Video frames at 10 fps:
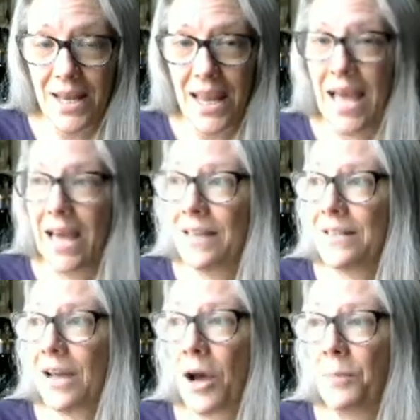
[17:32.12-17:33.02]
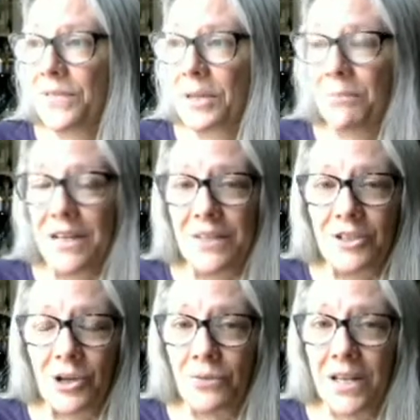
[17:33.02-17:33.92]
and uh, somebody
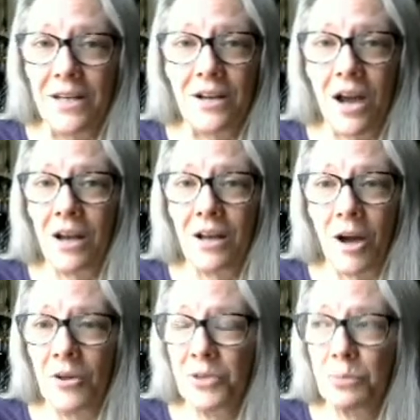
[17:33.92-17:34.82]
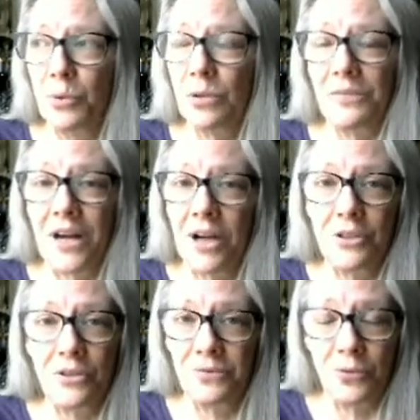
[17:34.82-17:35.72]
that donated a, a, spool of
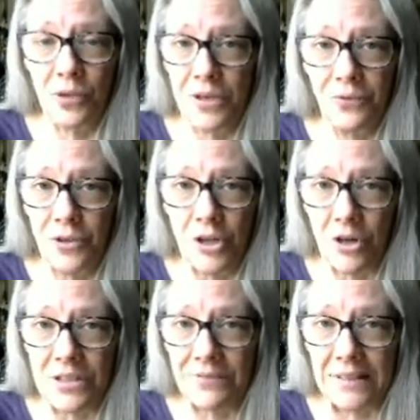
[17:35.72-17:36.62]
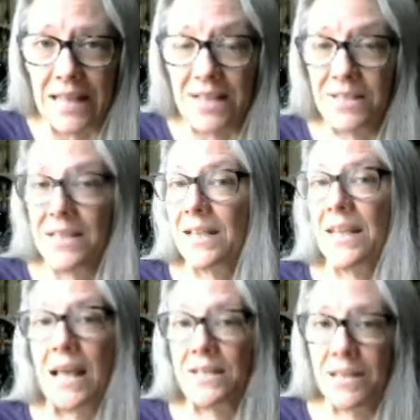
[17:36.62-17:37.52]
144 yards of elastic,
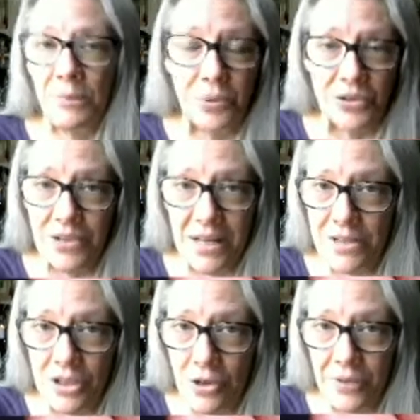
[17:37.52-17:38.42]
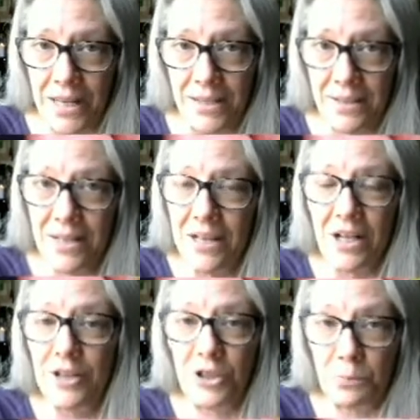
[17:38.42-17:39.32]
and that same person has donated
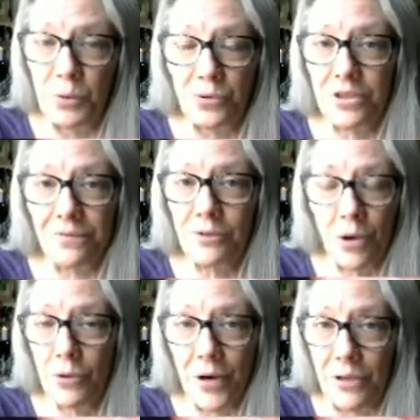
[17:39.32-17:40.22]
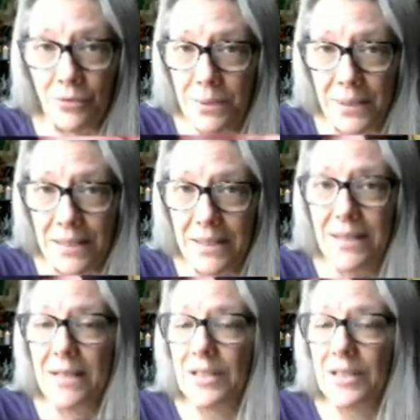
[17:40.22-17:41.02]
spools of grosgrain ribbon.